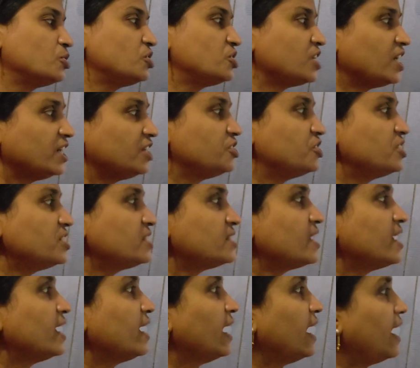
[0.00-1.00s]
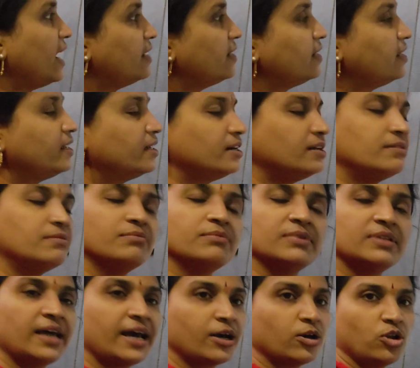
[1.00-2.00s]
changes, and here
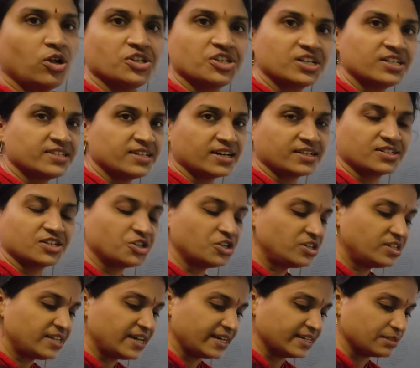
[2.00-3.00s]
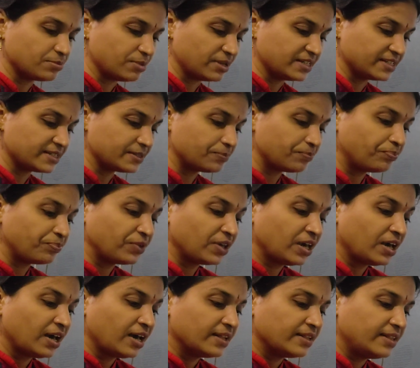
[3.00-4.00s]
the ecological succession takes place.
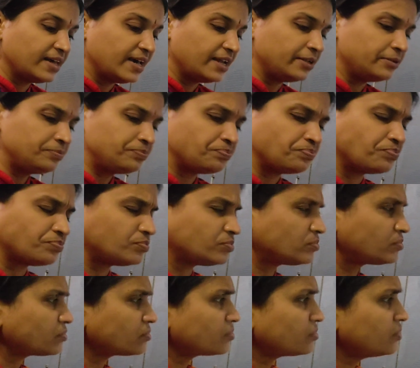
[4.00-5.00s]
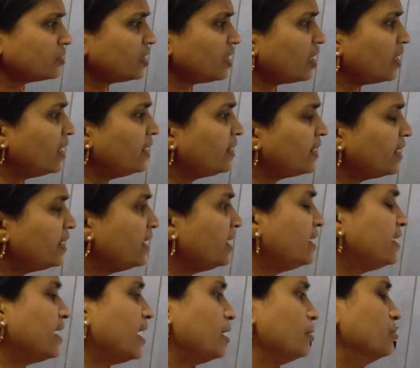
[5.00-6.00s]
Then at
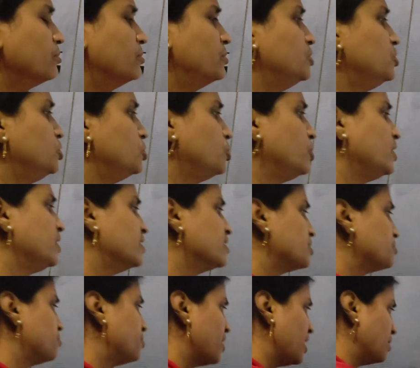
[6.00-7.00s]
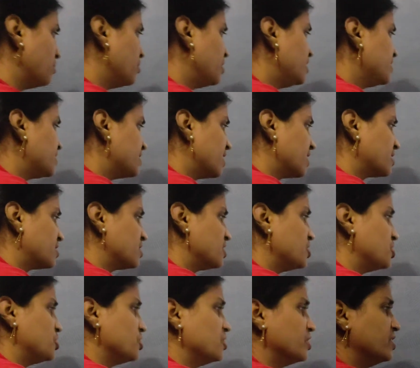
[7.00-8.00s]
any time during this primary
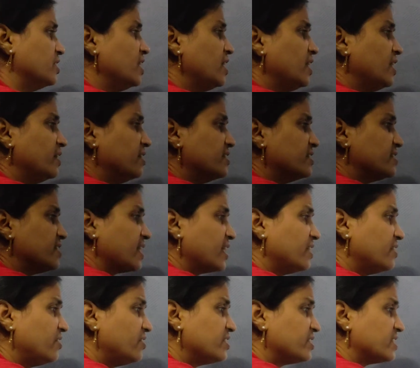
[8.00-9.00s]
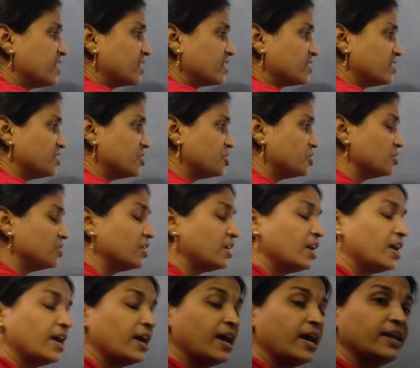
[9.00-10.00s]
succession, the secondary succession,
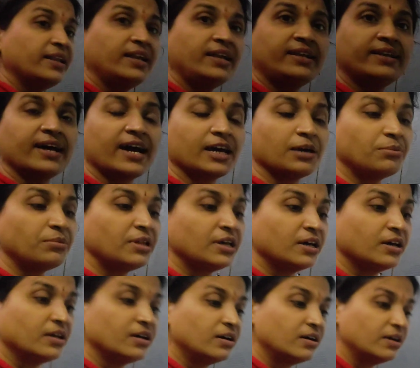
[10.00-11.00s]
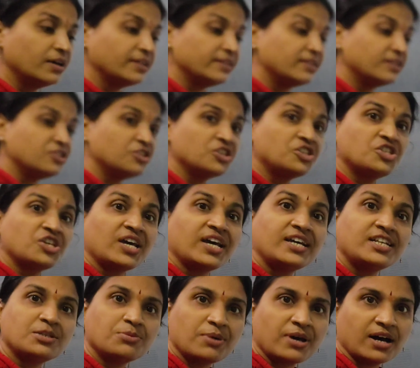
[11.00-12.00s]
any time that the
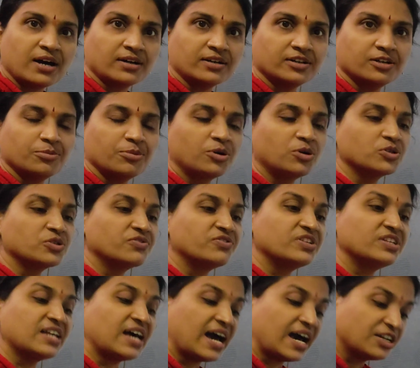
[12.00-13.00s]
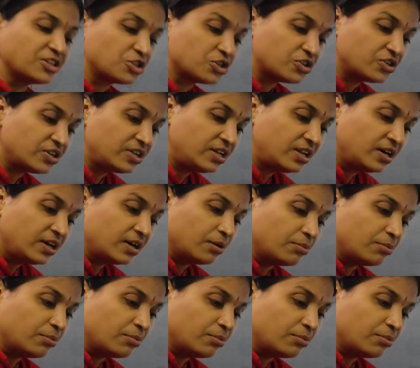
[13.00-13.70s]
change may occur because of the natural